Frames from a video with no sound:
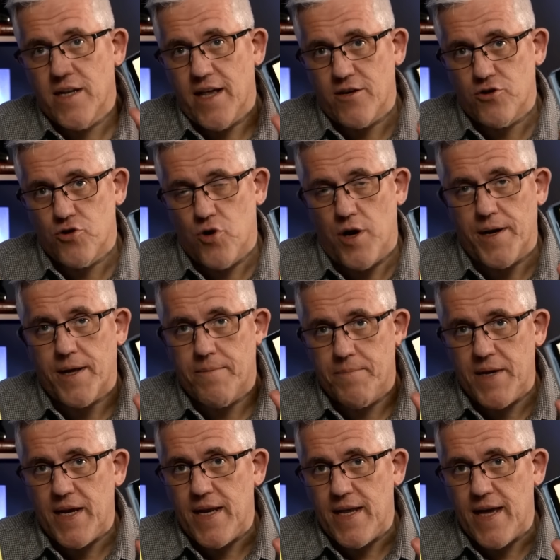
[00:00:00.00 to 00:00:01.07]
electronic
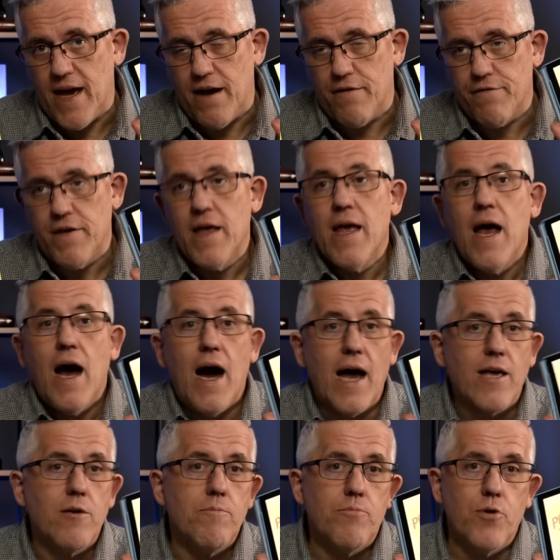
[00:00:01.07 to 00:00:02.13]
PDF,
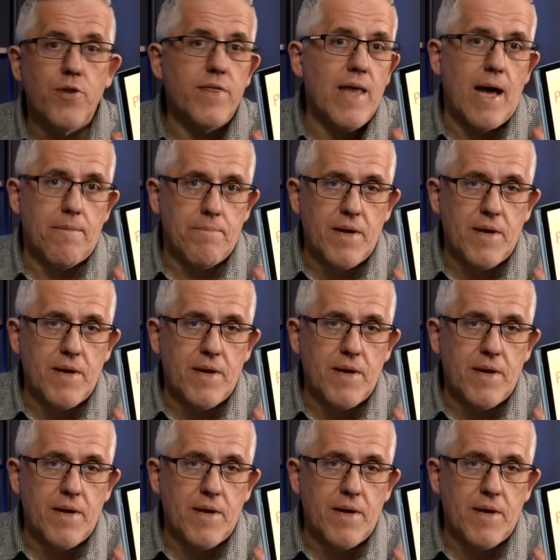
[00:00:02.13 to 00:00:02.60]
I can put that